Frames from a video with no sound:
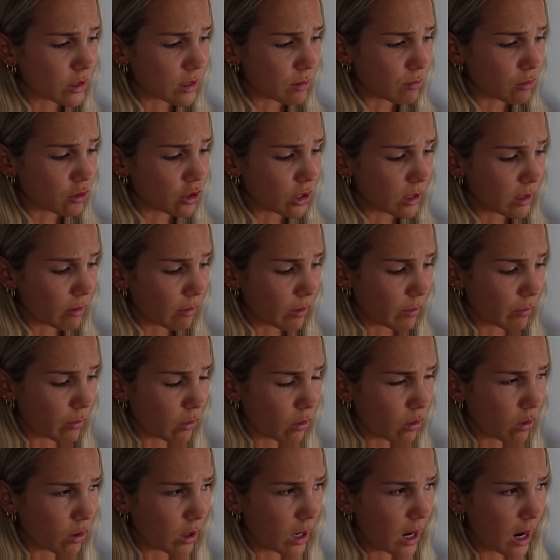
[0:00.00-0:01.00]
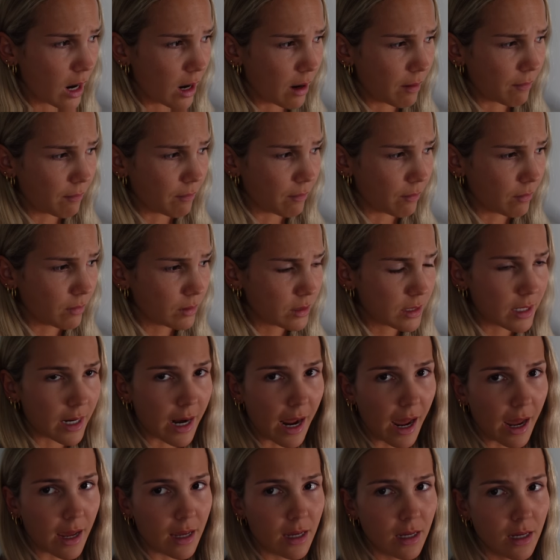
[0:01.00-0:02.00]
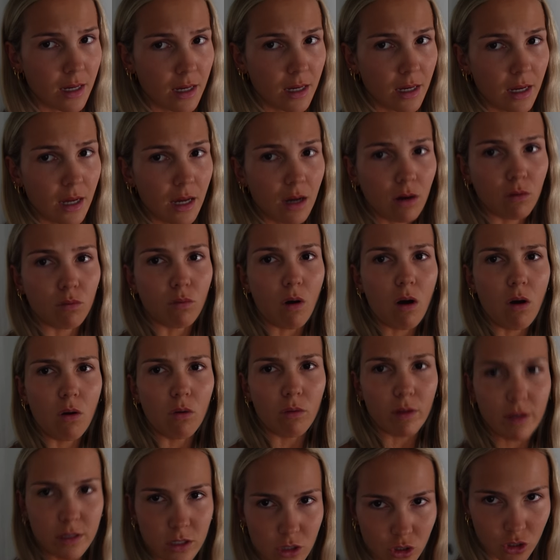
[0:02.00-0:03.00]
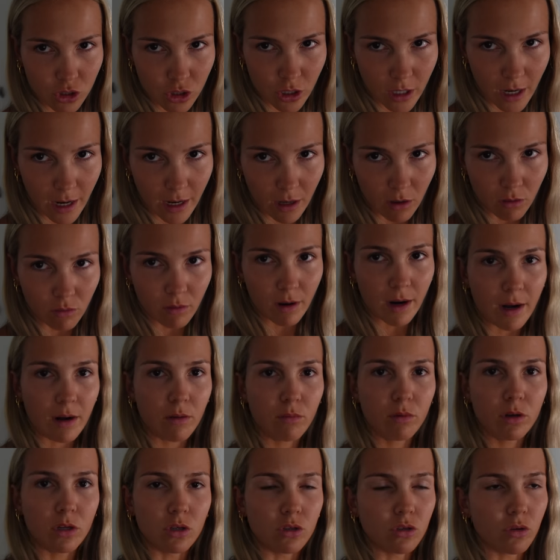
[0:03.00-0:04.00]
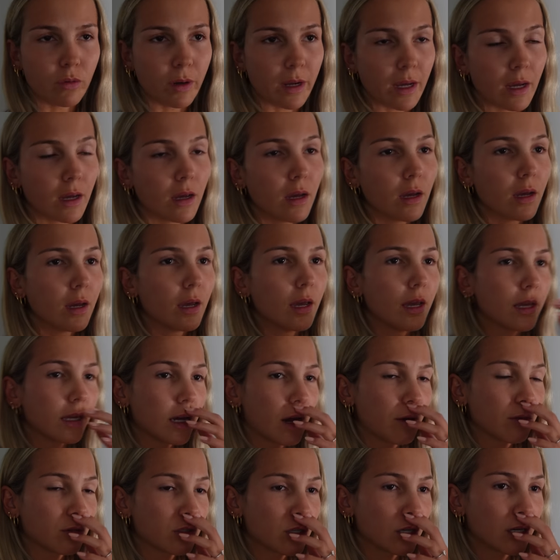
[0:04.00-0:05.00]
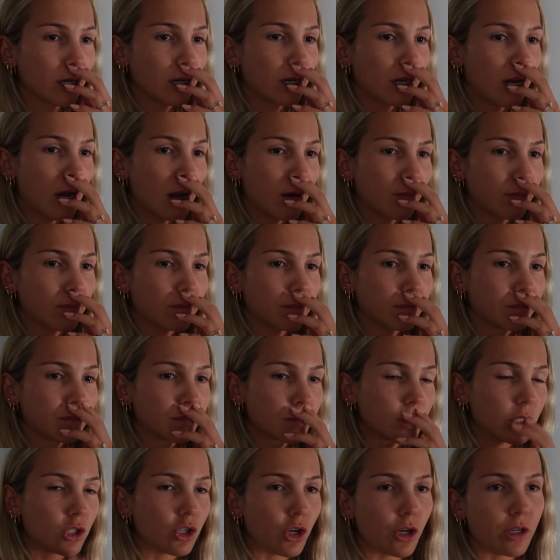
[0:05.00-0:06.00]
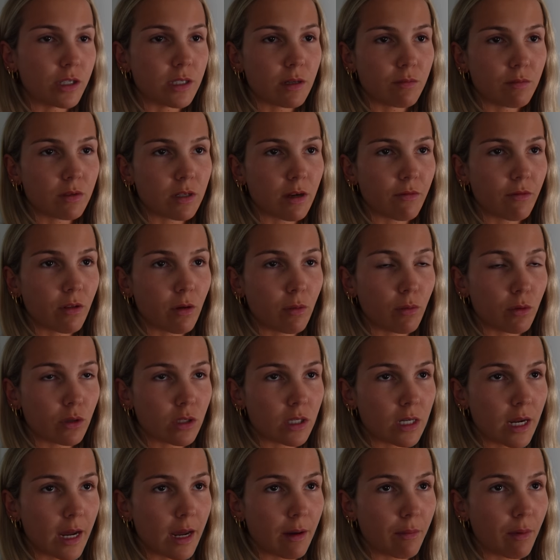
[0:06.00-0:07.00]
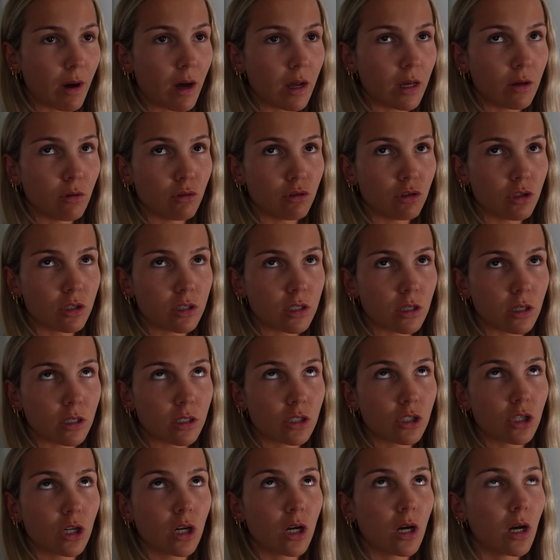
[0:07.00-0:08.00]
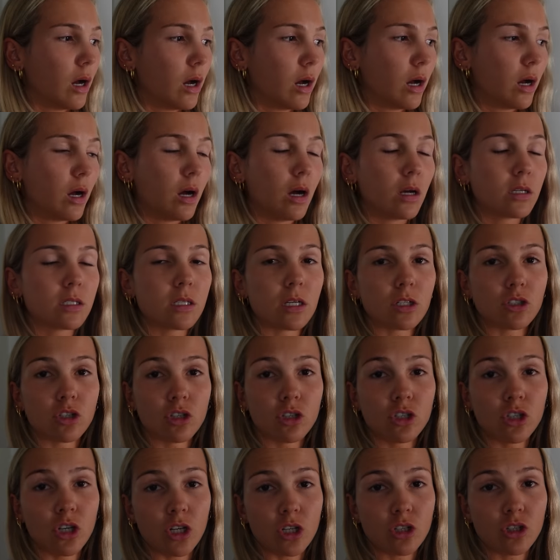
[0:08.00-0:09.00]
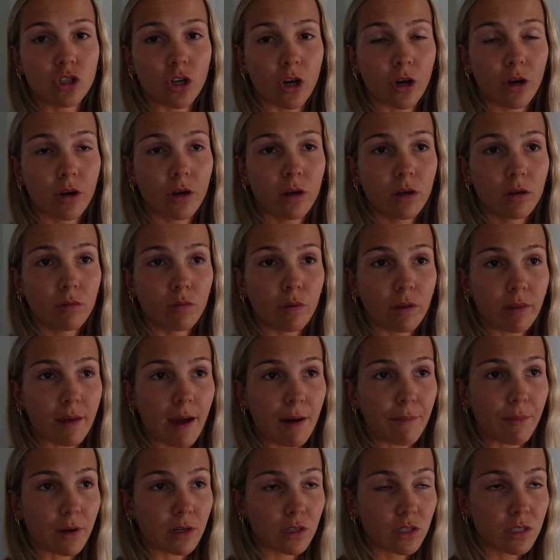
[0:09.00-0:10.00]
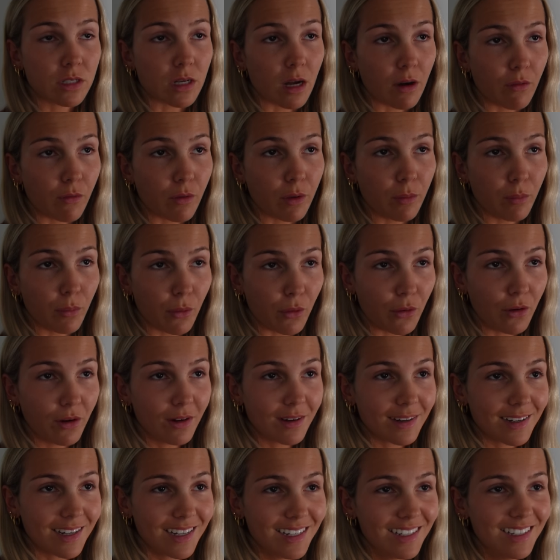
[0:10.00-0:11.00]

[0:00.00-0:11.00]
some shit that we bought um, today. Wow, that's a shit angle. Hannah, what are you doing? Yeah, I was going to um, show you some stuff that we bought today, but it was just such, such a shit show with how much stuff we bought.